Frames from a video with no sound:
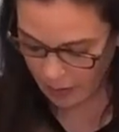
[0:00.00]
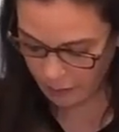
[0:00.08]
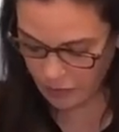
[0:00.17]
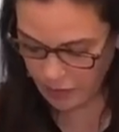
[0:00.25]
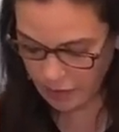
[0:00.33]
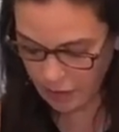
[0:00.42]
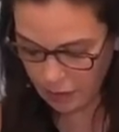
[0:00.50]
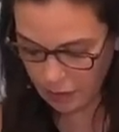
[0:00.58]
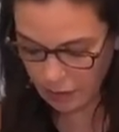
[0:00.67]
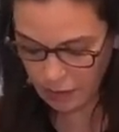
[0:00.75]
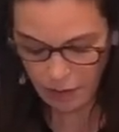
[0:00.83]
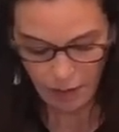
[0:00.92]
I'm just
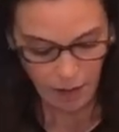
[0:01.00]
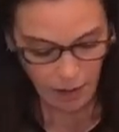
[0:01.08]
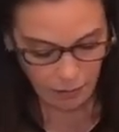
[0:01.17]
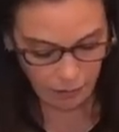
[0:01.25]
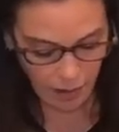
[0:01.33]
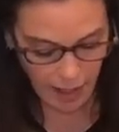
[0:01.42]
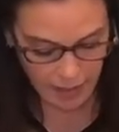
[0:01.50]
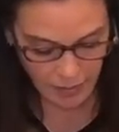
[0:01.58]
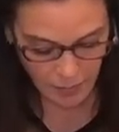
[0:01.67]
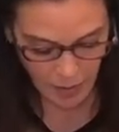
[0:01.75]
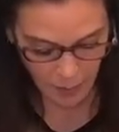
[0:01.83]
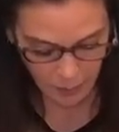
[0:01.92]
gonna lie
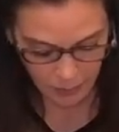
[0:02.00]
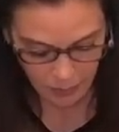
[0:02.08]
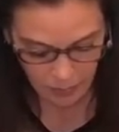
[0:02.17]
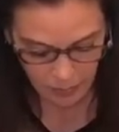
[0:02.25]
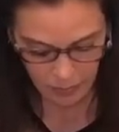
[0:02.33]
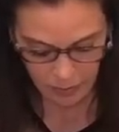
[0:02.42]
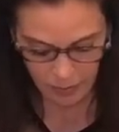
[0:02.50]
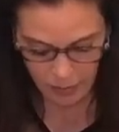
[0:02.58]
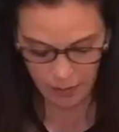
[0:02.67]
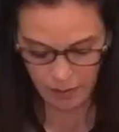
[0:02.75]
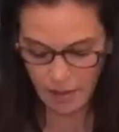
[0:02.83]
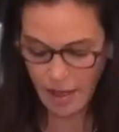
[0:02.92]
them up
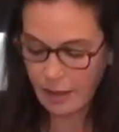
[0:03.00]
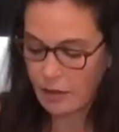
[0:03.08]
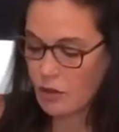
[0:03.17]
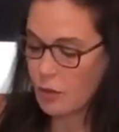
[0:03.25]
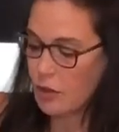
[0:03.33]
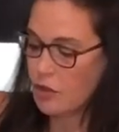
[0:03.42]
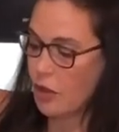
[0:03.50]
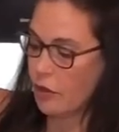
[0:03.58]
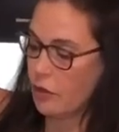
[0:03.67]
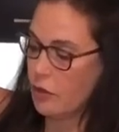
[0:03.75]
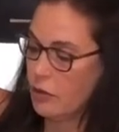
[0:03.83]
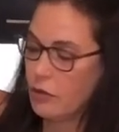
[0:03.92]
next to each
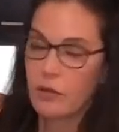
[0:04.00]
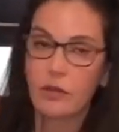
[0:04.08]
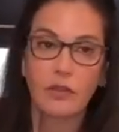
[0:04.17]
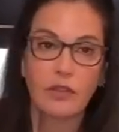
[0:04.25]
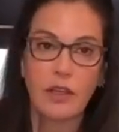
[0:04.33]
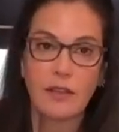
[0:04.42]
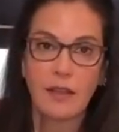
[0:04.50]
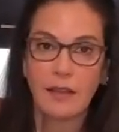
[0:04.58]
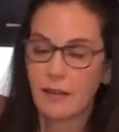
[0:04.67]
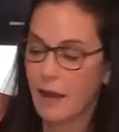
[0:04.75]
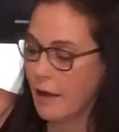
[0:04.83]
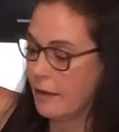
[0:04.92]
other, just
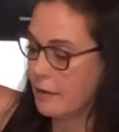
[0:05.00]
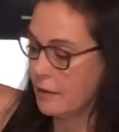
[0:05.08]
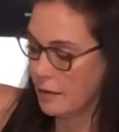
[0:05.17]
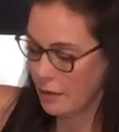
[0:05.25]
like that.